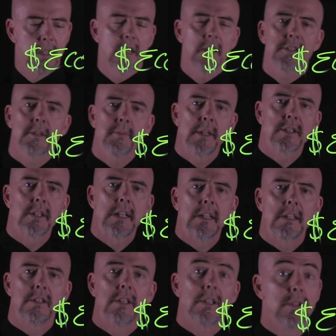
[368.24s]
Not so much
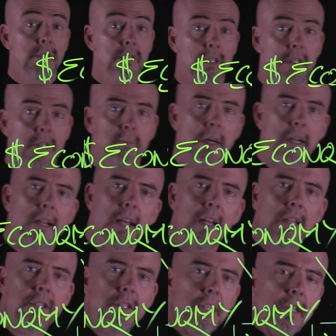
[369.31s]
energy usage, but
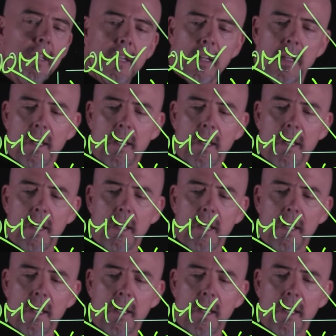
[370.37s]
energy